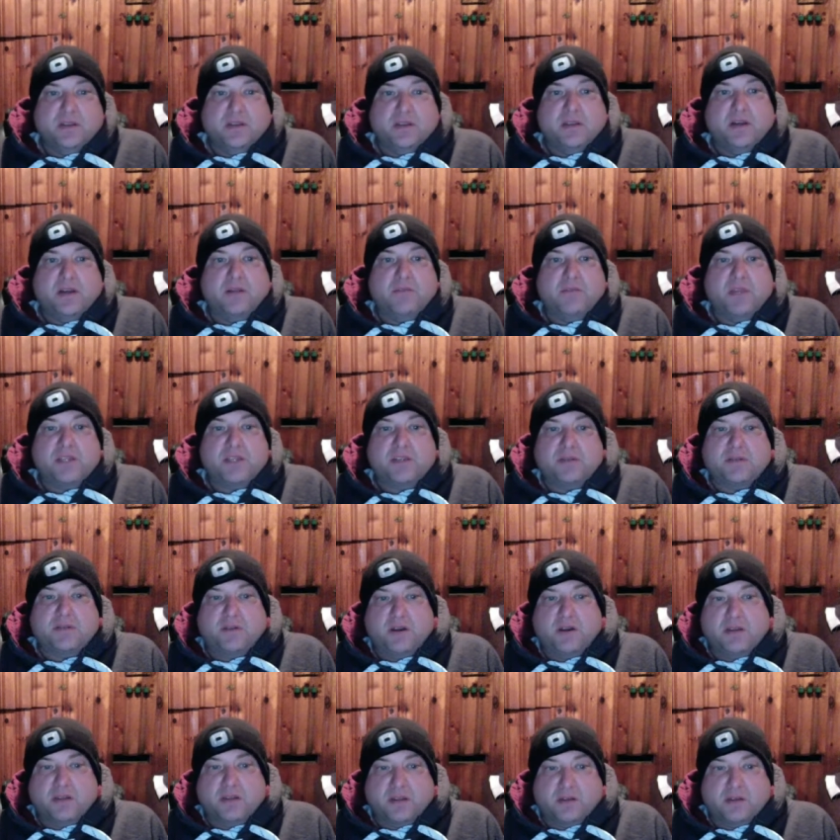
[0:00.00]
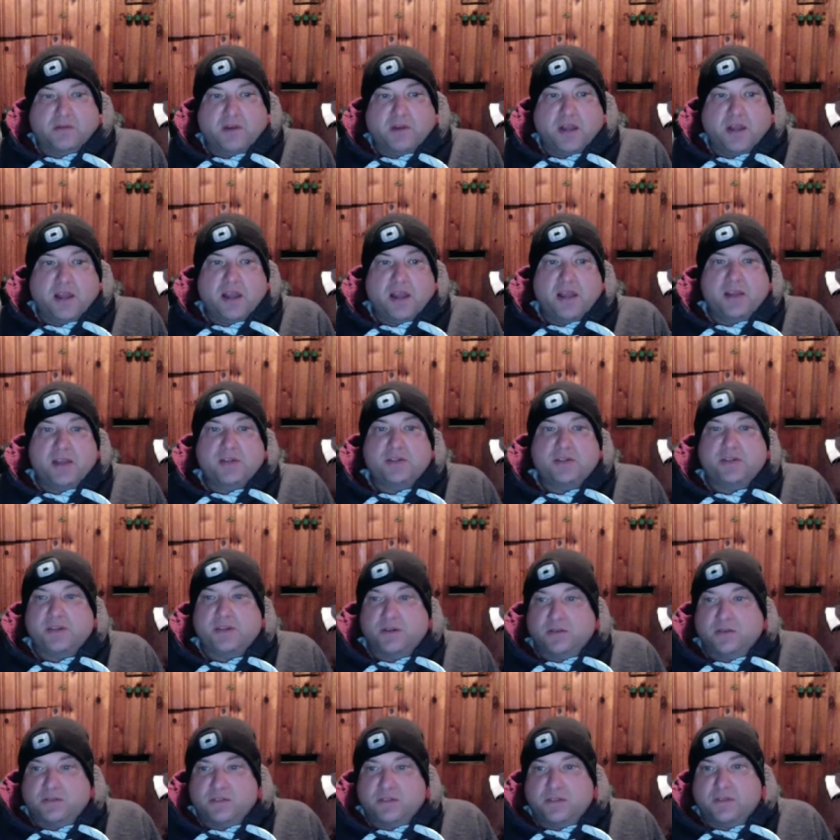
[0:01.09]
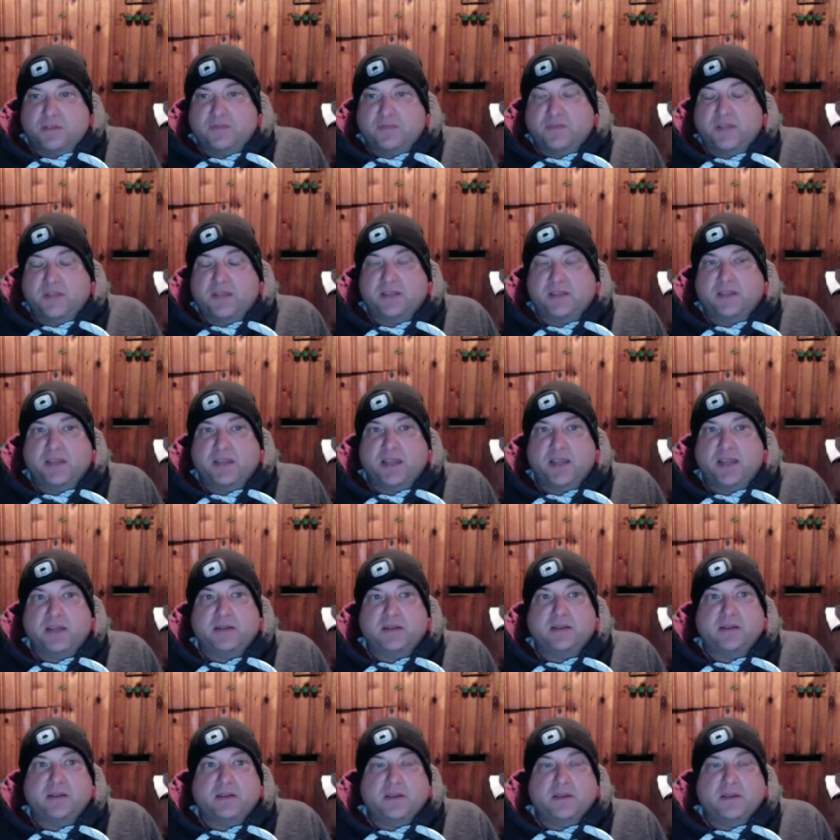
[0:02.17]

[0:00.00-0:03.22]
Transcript: messing around in the garage, stuff like that.